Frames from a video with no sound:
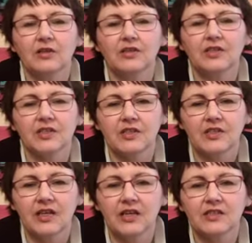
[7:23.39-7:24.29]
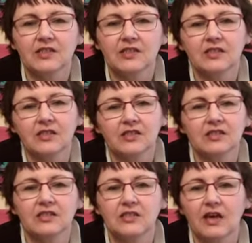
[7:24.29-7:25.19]
success is a
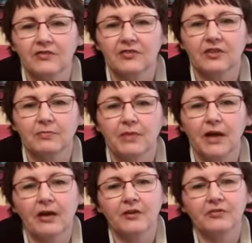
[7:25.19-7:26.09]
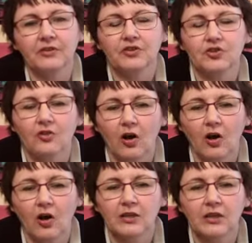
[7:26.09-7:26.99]
definite path that you're
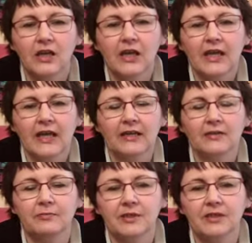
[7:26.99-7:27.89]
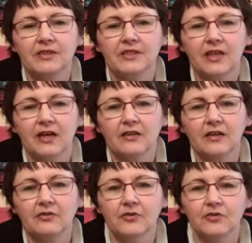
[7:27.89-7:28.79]
on, and it means that
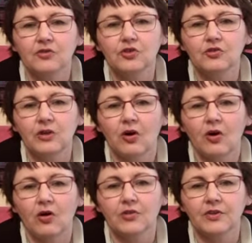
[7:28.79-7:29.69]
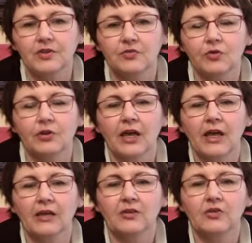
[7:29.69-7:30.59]
if you're doing all this work
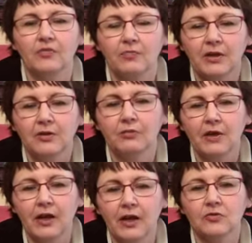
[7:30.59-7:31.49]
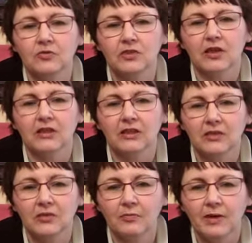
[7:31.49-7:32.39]
and you've been around a
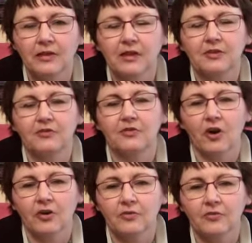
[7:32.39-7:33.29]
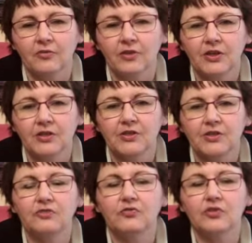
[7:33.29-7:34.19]
little bit and you've gone through things,
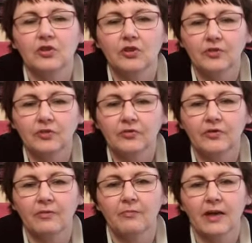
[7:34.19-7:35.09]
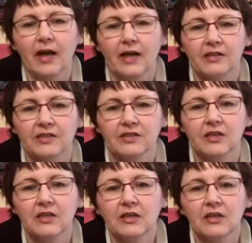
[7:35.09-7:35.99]
you've learned from past
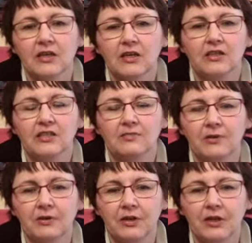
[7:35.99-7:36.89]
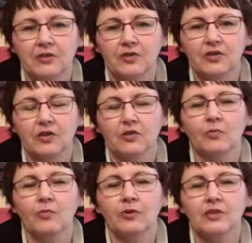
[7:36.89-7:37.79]
experience, you're
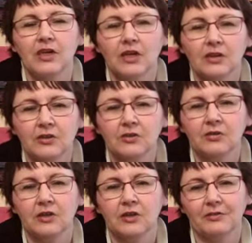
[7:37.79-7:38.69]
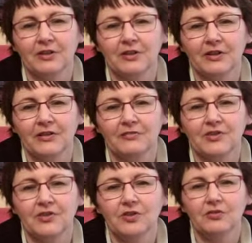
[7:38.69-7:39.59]
more tenured now in life,
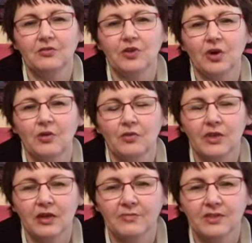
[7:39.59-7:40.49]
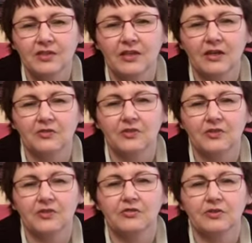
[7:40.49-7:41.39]
so you know the ups and downs of
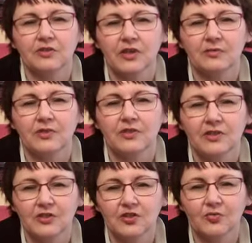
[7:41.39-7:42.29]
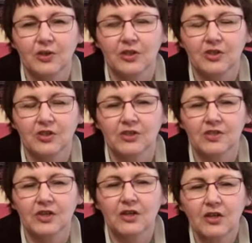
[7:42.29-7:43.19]
certain types of situations.
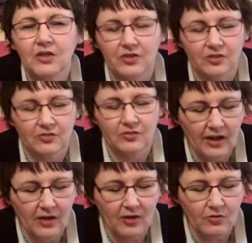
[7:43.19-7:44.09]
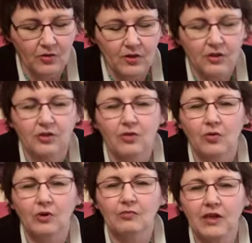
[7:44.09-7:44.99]
So now
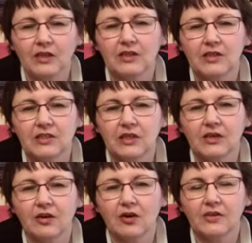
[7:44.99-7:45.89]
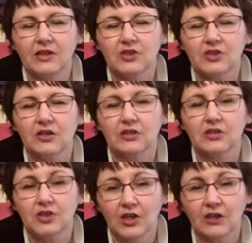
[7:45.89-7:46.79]
you're ready to take on that
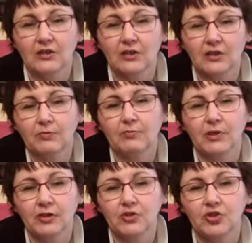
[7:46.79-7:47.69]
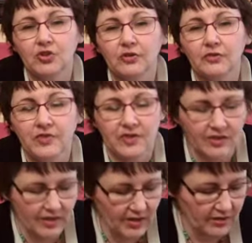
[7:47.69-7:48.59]
challenge and being assured of
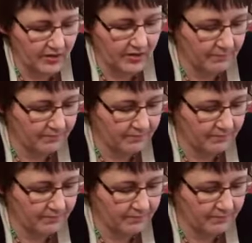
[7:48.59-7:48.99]
success.